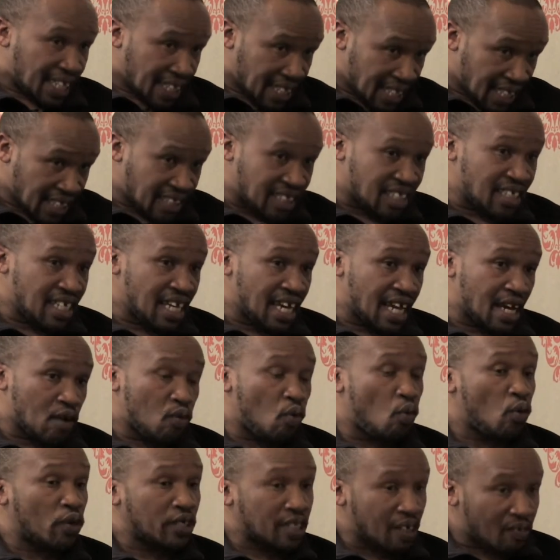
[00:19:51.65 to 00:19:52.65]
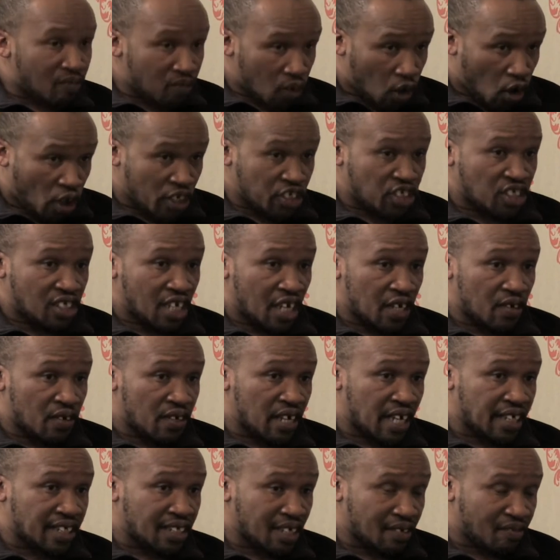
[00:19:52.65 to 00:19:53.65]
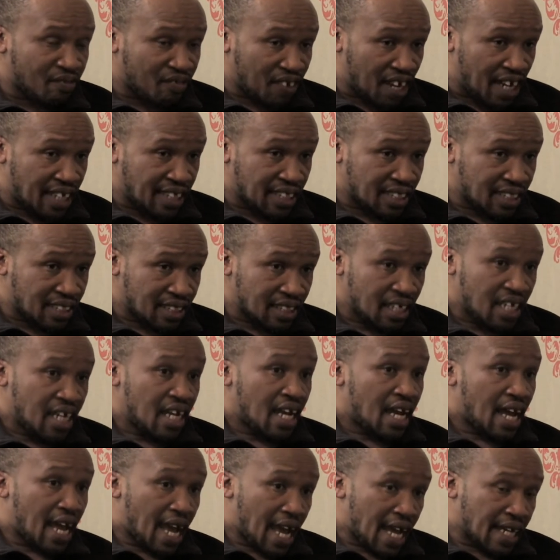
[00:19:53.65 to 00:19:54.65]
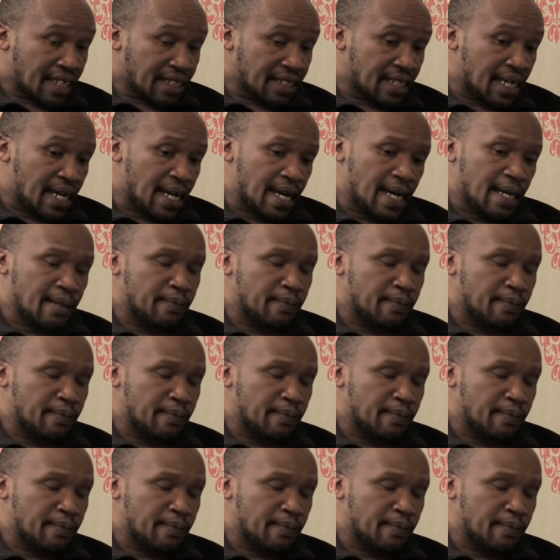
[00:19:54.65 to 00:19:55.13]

This year we would have launched the United Front, and